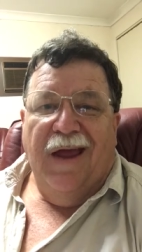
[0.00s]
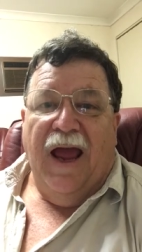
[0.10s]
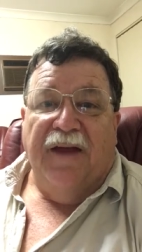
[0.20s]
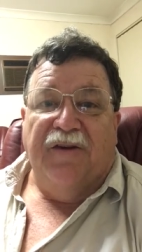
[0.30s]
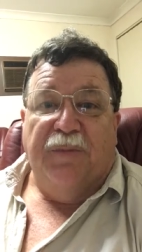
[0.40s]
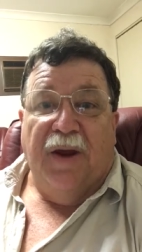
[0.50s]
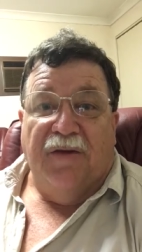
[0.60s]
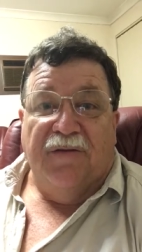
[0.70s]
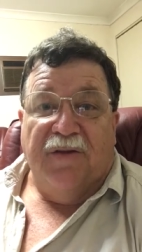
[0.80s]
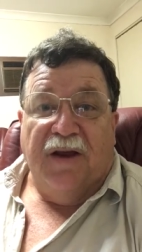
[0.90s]

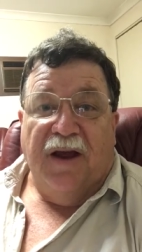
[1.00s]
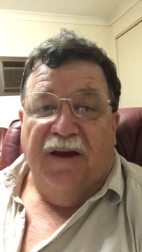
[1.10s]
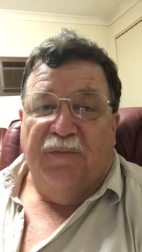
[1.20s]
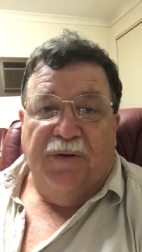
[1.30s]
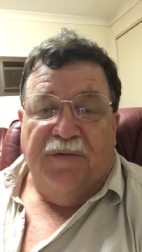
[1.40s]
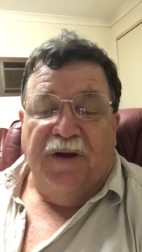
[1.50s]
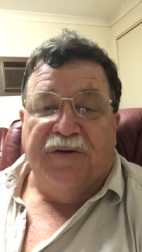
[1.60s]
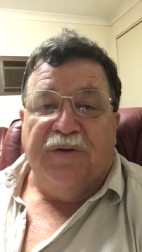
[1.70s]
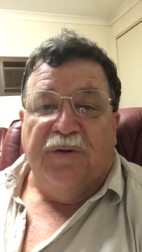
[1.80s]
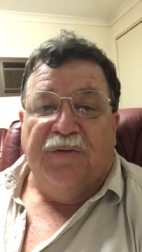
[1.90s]
aspects of the case,
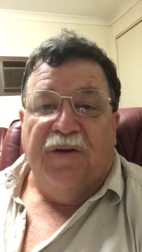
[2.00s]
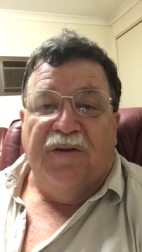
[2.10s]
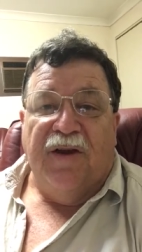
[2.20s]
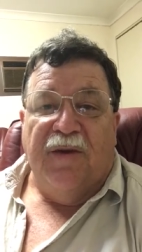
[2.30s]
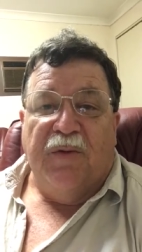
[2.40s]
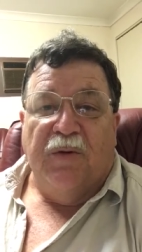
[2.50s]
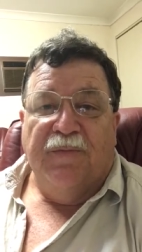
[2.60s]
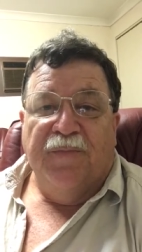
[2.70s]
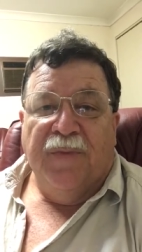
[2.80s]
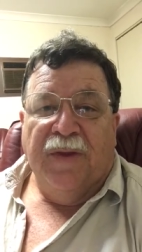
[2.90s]
professionals, for example,
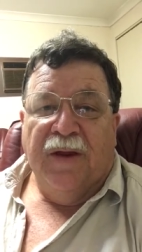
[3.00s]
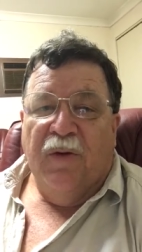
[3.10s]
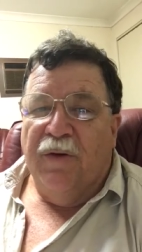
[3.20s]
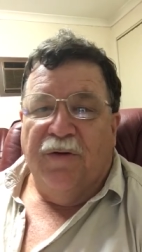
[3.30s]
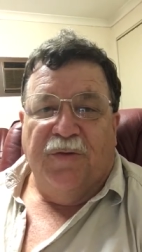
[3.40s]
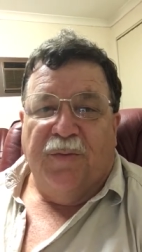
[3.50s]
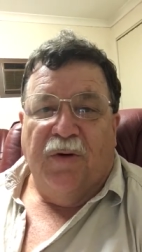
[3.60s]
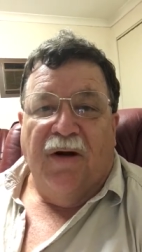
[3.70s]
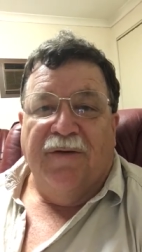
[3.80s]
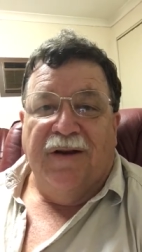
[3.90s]
whether it's
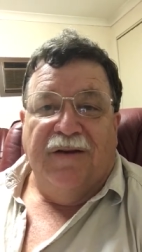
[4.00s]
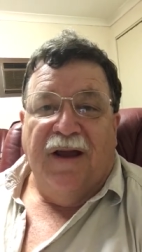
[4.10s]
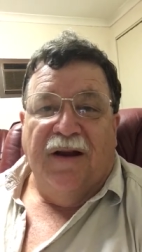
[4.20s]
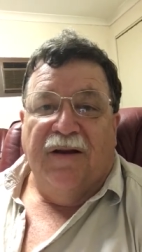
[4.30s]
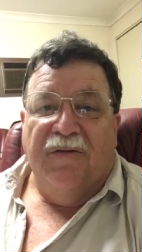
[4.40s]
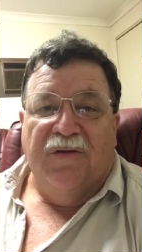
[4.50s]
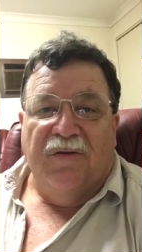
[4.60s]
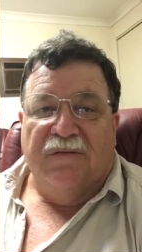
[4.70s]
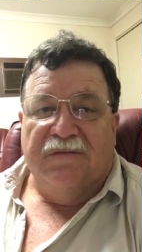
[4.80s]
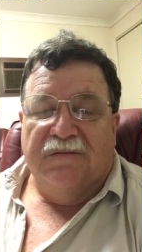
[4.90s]
private detectives
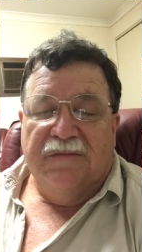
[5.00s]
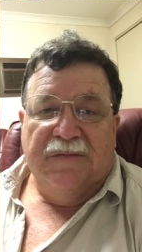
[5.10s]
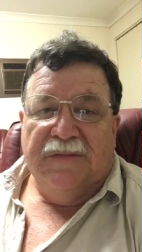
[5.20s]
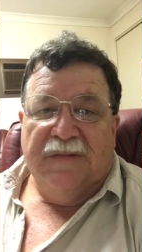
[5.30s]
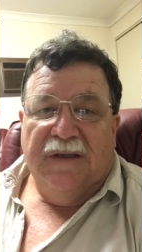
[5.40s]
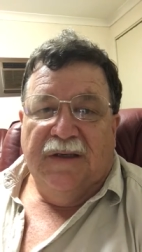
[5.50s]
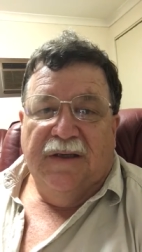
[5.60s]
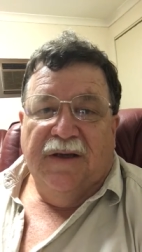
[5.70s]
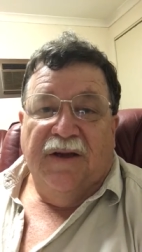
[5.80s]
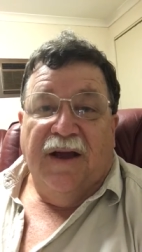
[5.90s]
or
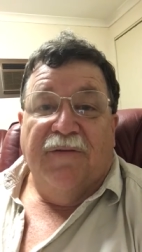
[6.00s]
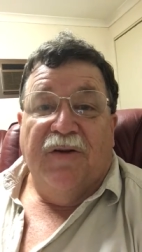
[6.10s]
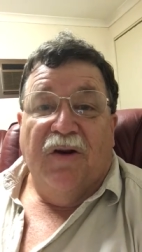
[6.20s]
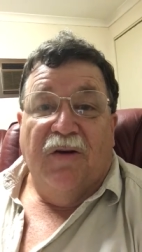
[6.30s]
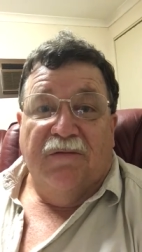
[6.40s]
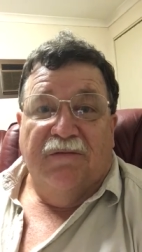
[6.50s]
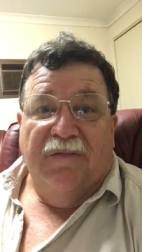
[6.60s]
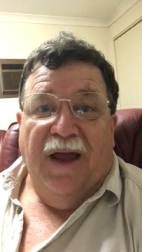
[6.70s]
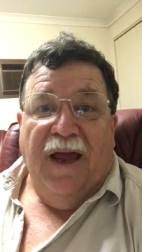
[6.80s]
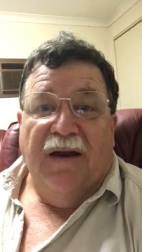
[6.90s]
cadaver dog
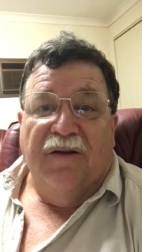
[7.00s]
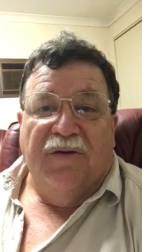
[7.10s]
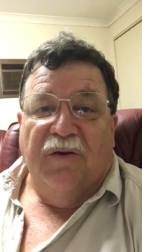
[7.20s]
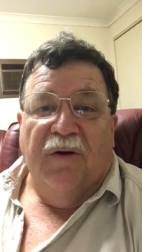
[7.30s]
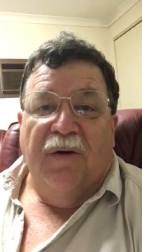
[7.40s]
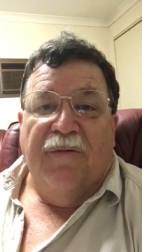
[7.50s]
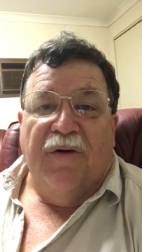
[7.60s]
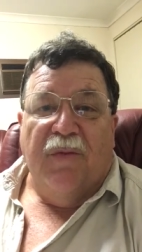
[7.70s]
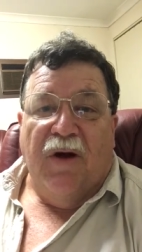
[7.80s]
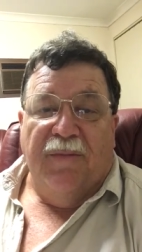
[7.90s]
handlers or
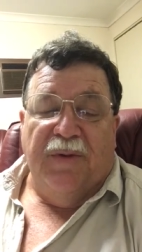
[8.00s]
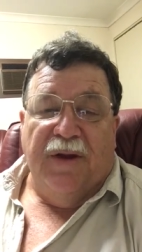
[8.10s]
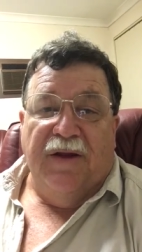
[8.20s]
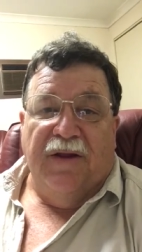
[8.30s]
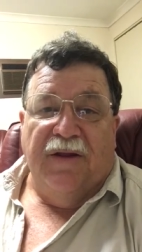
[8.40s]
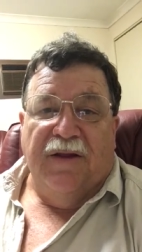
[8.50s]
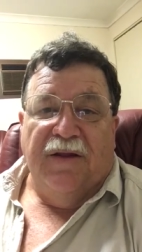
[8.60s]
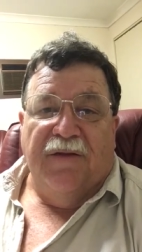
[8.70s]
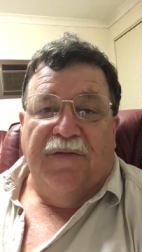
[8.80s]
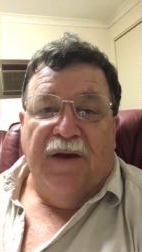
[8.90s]
whoever it might be that
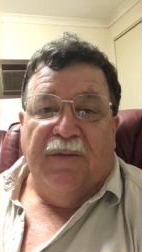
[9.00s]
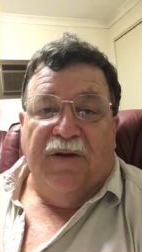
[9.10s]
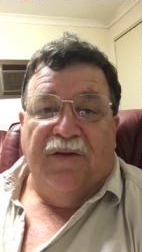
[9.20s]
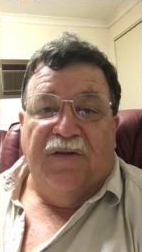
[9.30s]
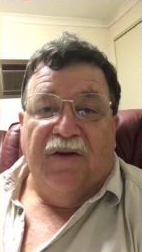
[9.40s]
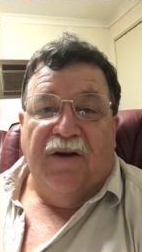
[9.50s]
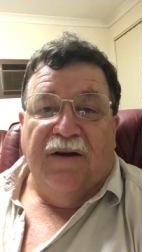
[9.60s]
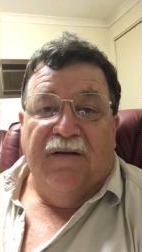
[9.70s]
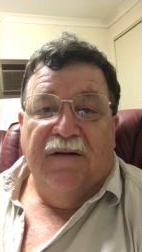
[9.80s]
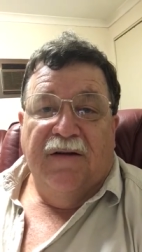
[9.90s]
the family
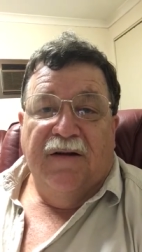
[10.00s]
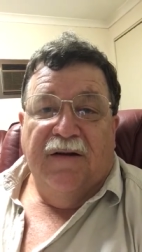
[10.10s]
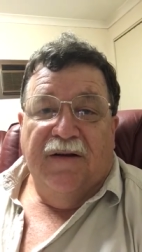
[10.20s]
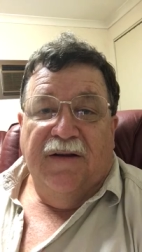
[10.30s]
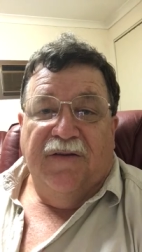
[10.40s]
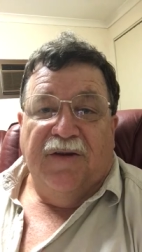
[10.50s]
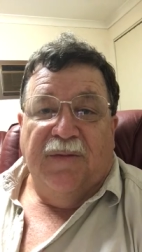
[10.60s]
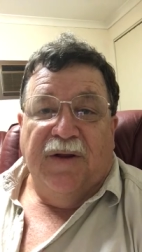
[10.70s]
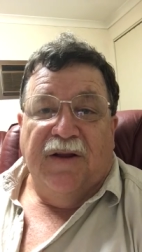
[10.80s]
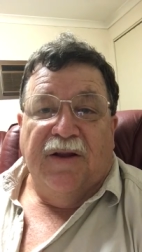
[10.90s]
decide is
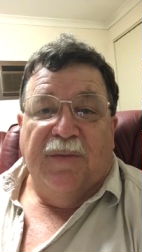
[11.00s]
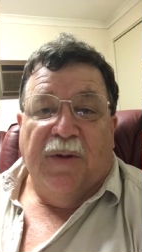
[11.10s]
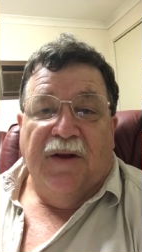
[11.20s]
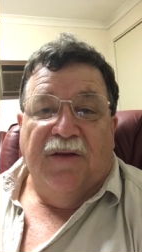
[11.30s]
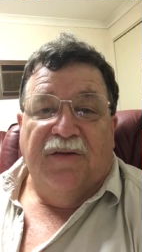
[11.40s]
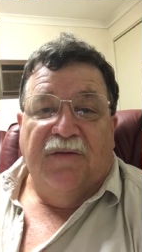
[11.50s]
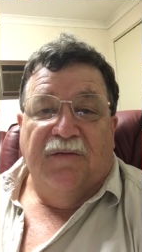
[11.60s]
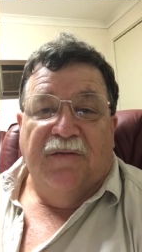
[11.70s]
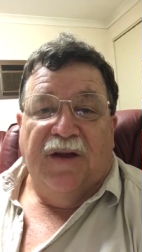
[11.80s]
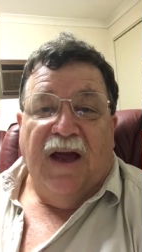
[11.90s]
something that the police
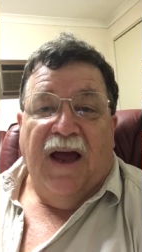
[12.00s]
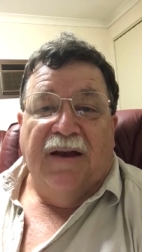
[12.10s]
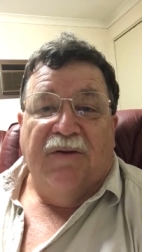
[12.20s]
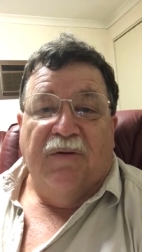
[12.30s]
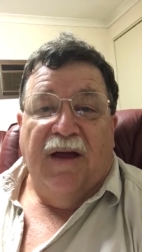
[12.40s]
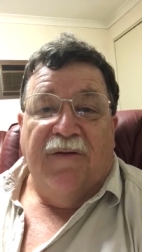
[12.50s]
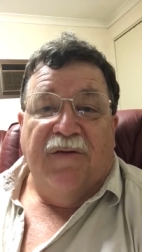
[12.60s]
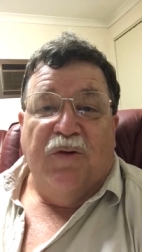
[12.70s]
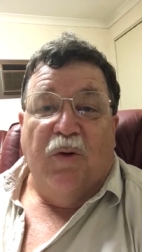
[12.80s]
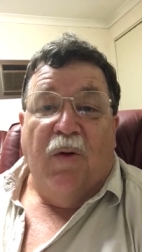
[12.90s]
can't or
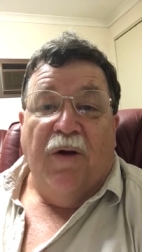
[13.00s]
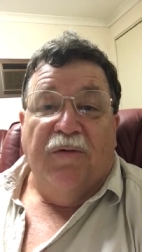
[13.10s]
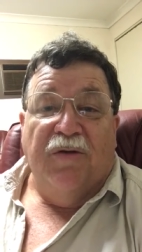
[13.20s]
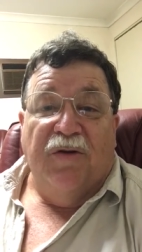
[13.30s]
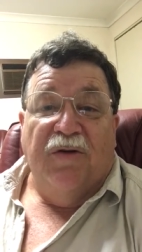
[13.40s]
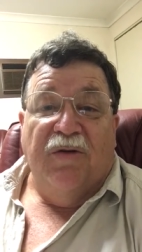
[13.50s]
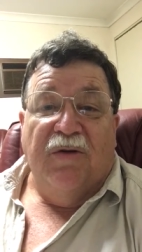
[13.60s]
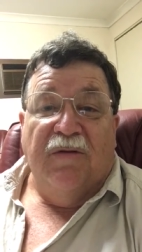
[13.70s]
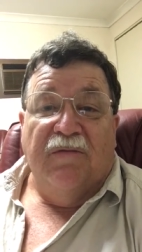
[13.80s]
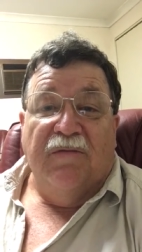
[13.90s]
haven't or won't
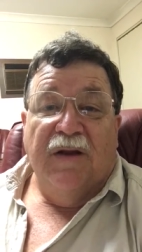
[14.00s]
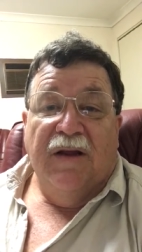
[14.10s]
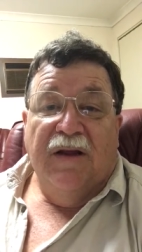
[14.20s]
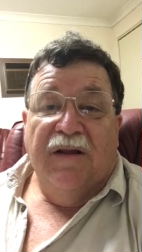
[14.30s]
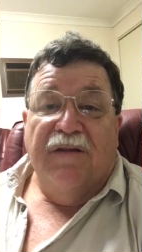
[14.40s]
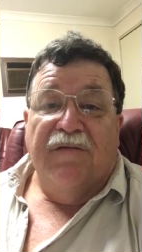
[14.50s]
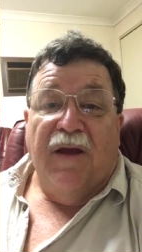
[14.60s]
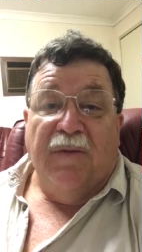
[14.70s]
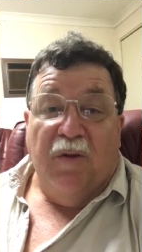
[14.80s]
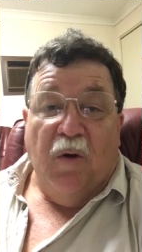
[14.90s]
do and the
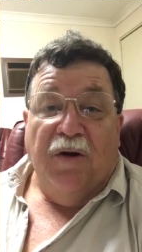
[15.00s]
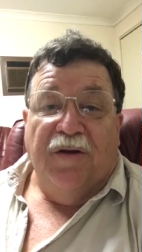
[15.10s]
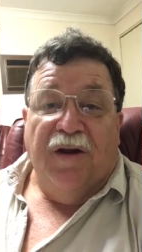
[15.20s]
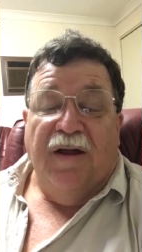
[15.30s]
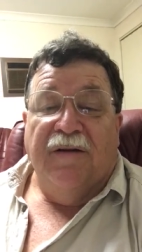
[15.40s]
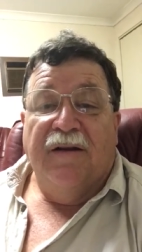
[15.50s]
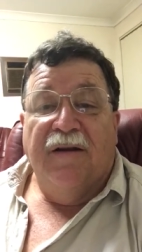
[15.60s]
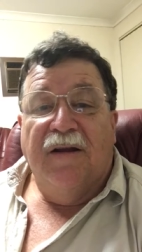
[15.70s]
family want done.